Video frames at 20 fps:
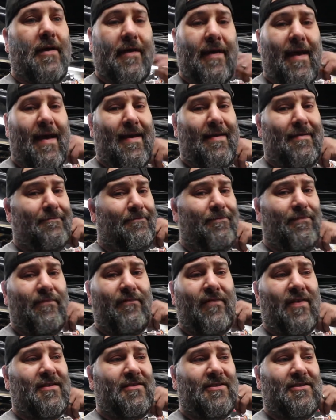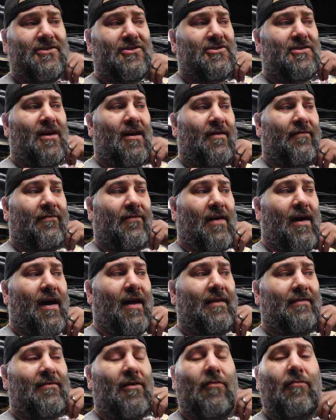Again, vintage stuff.
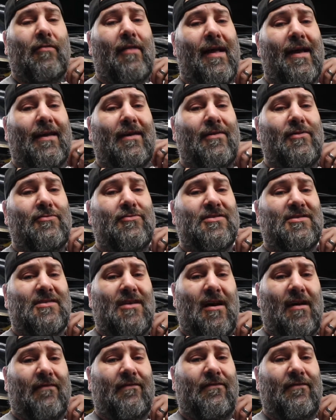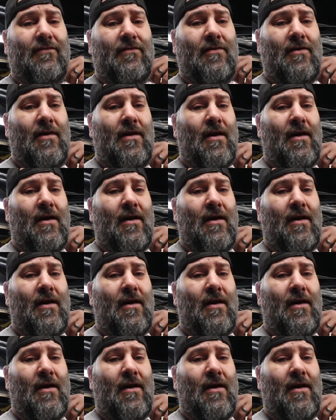I don't like new stuff.